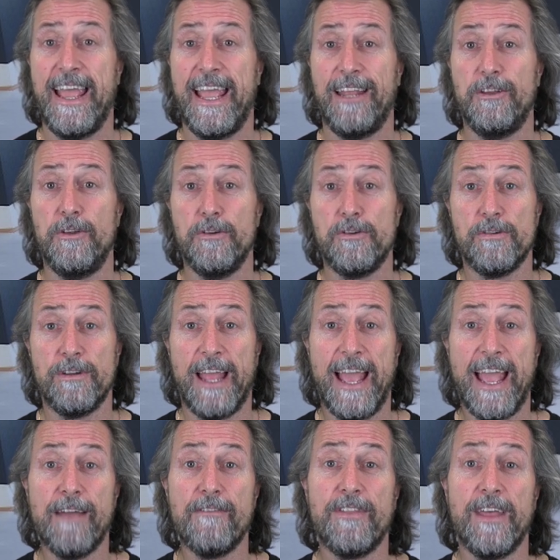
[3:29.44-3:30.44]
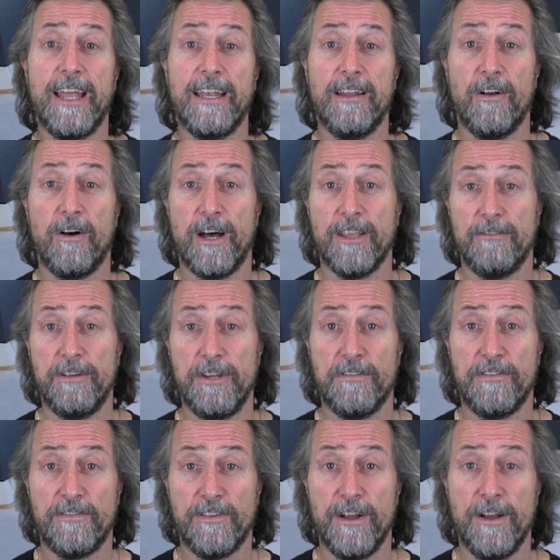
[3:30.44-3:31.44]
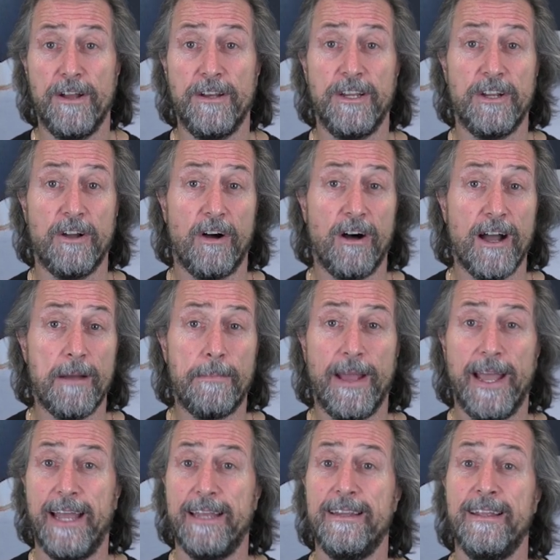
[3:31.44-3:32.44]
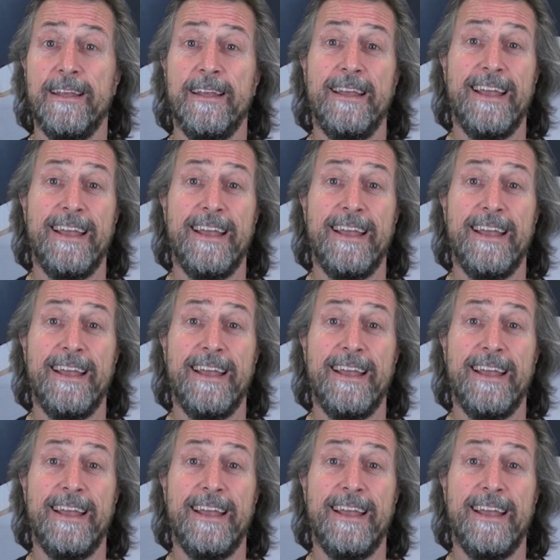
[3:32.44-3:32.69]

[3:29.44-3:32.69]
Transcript: and you should have that either in your phone, in your iPad,